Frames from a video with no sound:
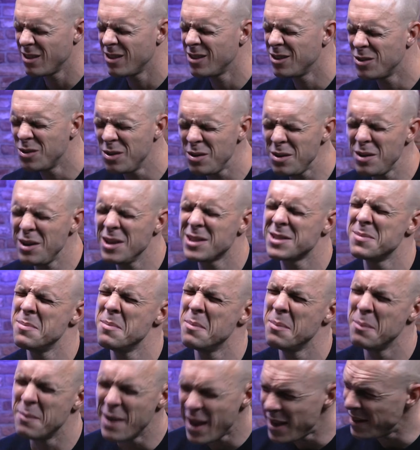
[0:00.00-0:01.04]
it's dude, polite. it's
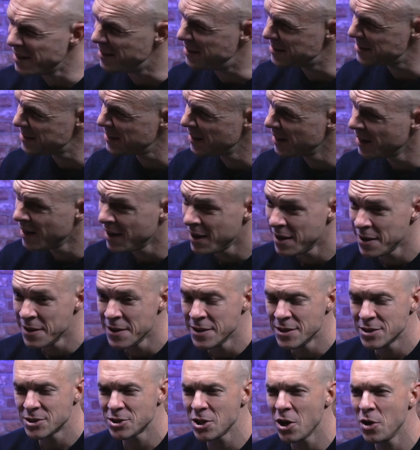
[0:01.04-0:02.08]
manners.
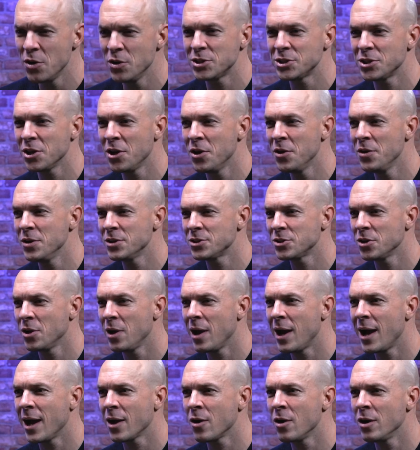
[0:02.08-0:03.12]
So so so
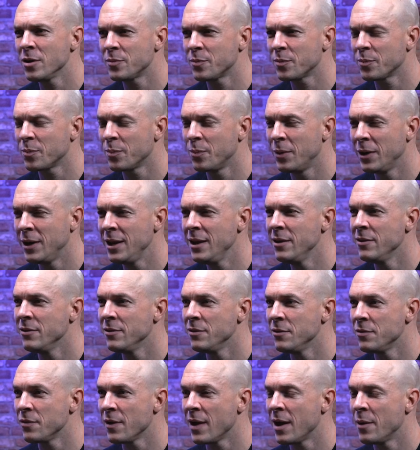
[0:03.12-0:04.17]
I can't
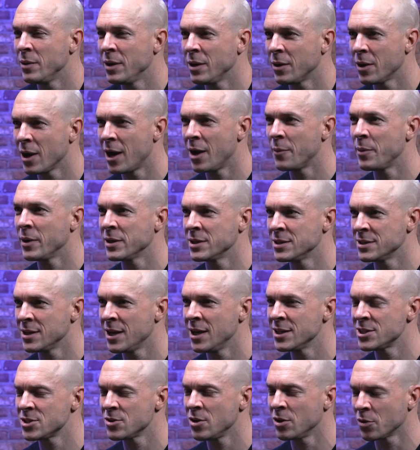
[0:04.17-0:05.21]
believe how many chiropractors I
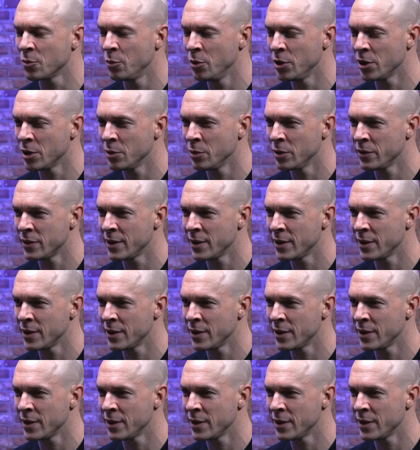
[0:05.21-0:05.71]
start working with.